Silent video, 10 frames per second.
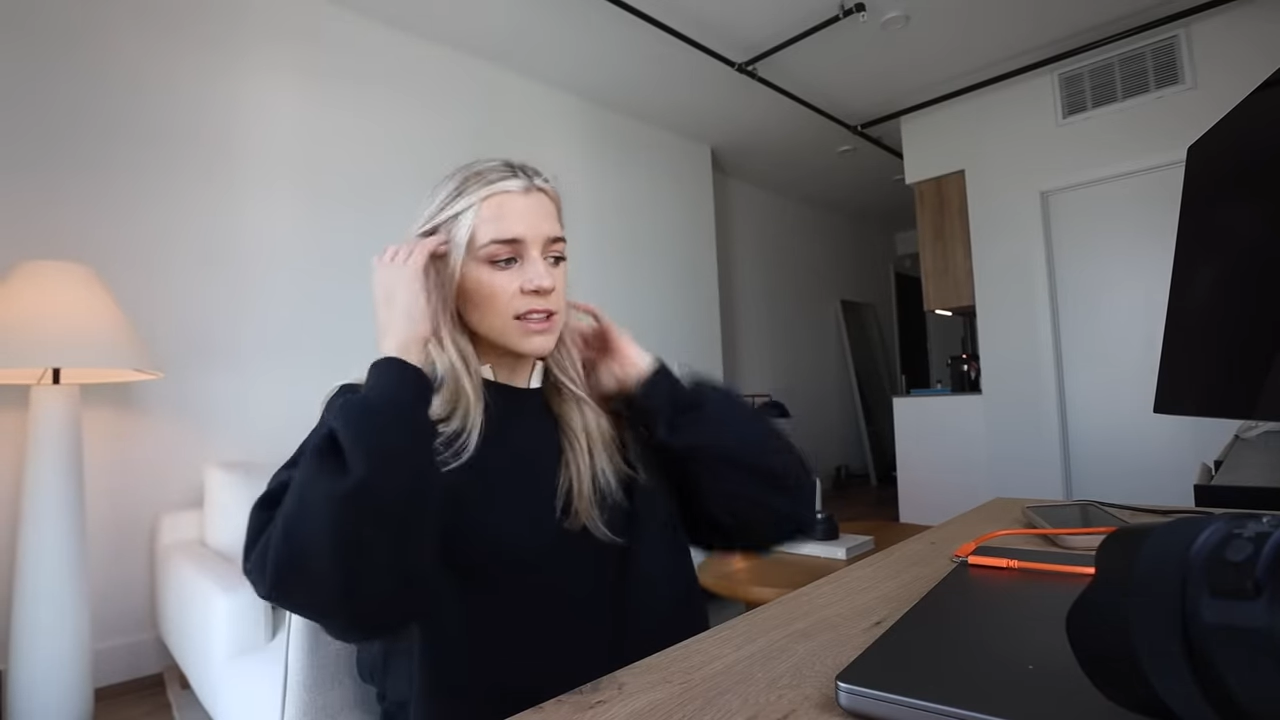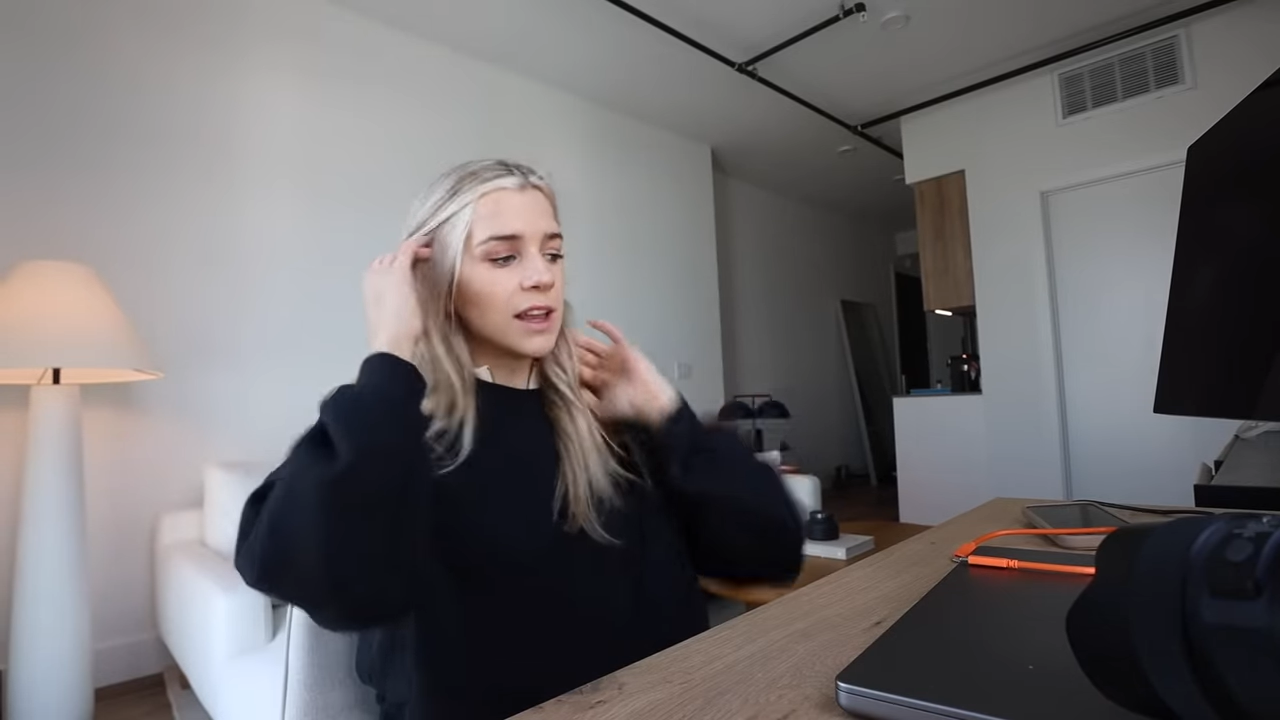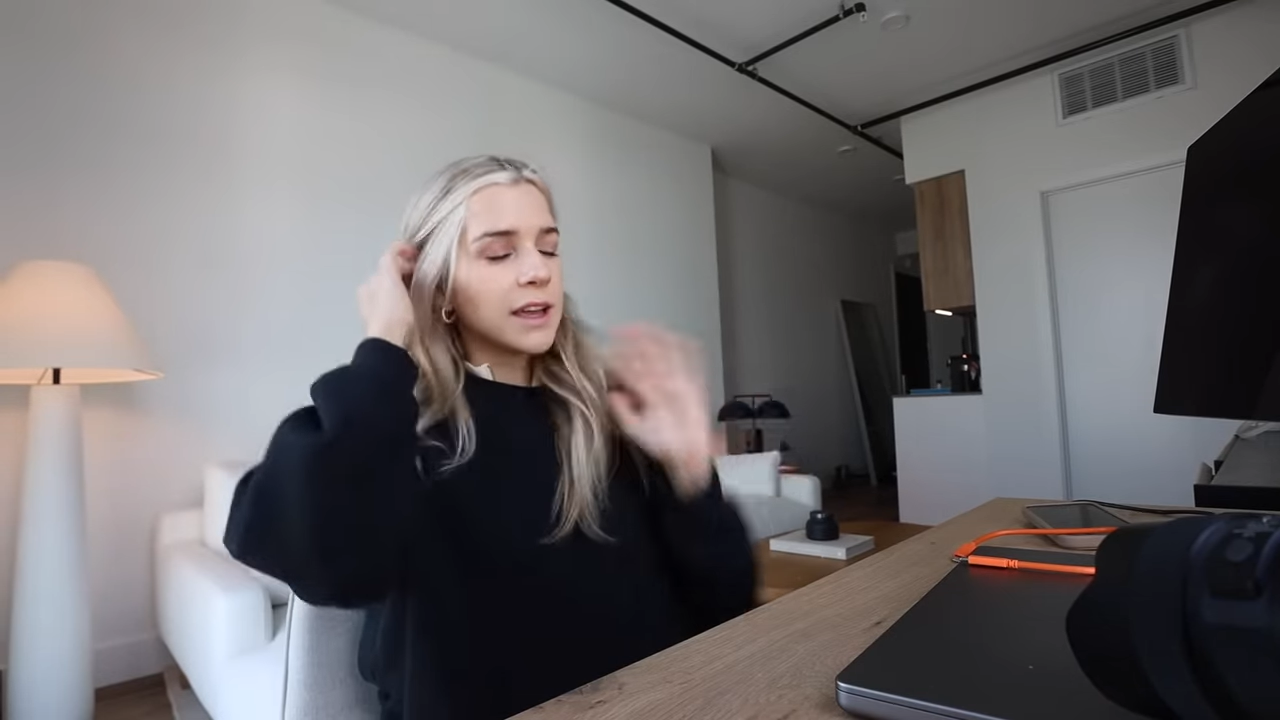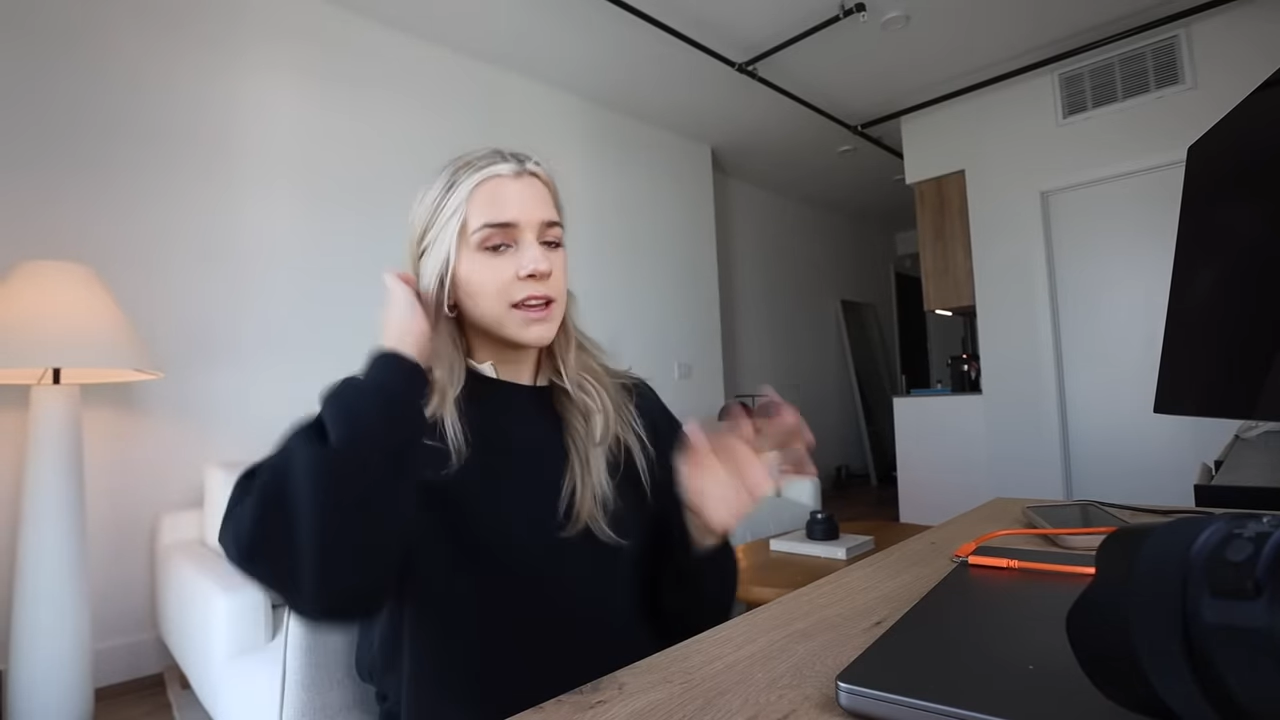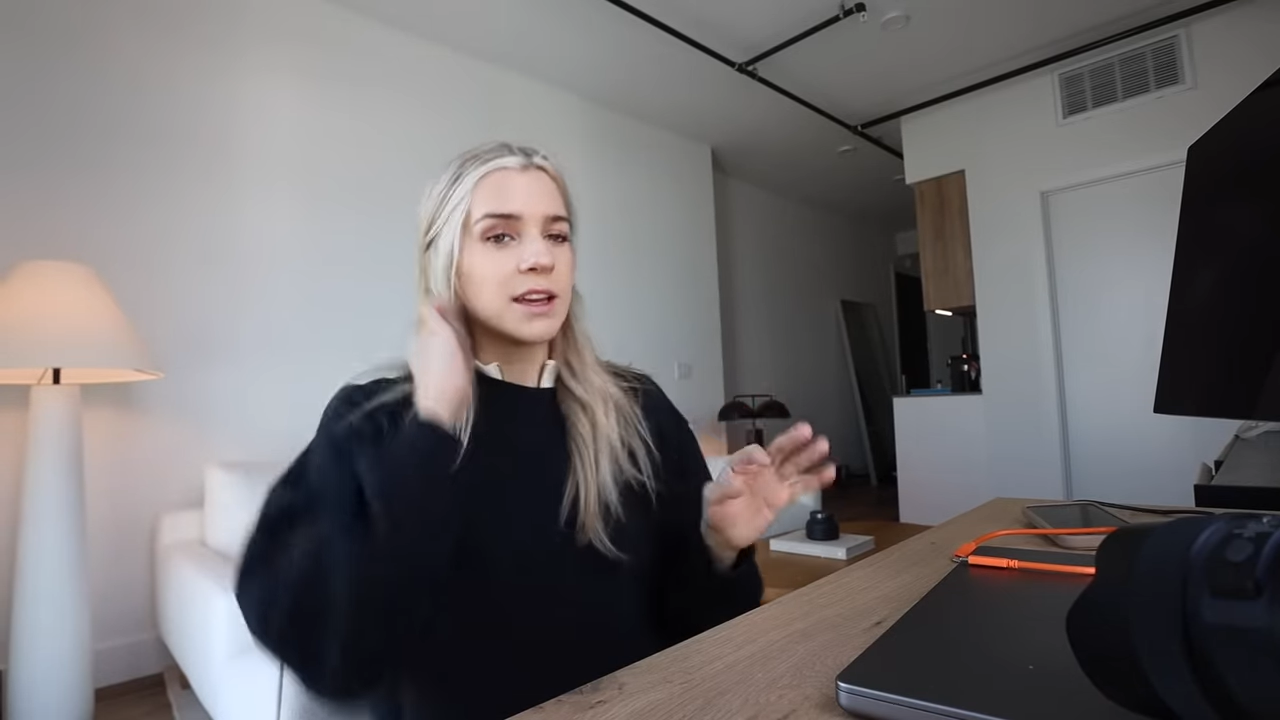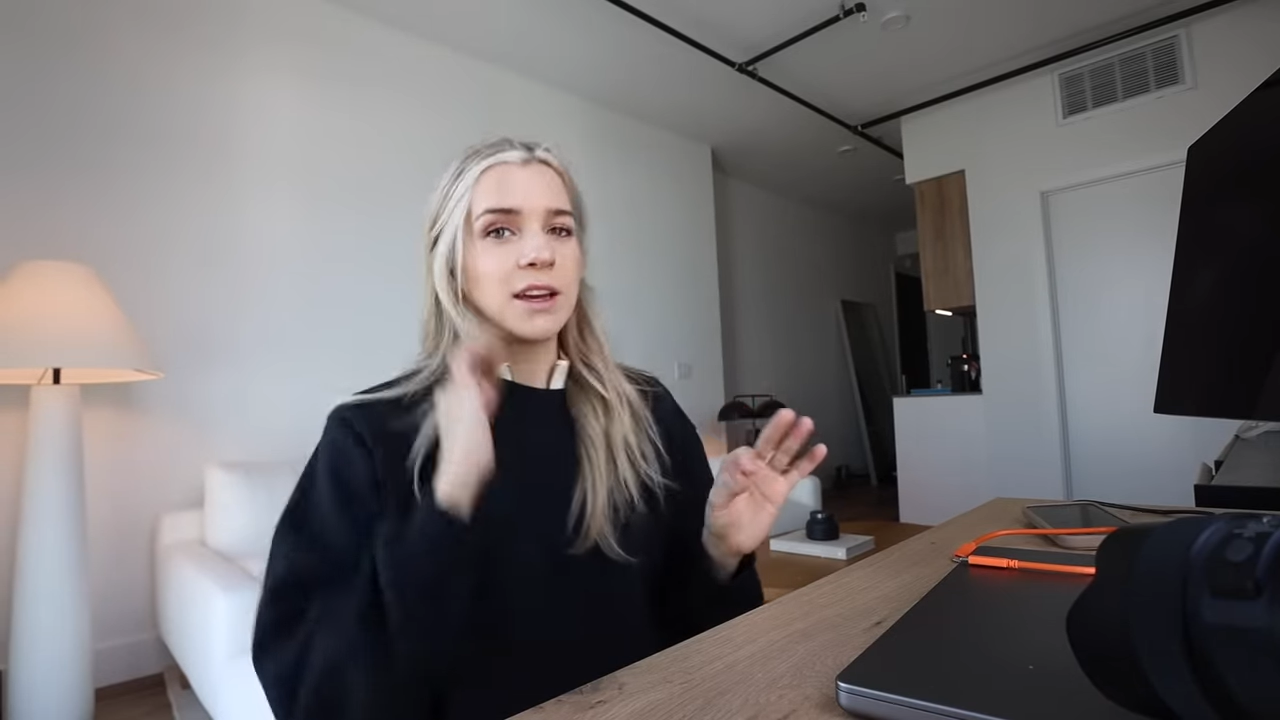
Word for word: to like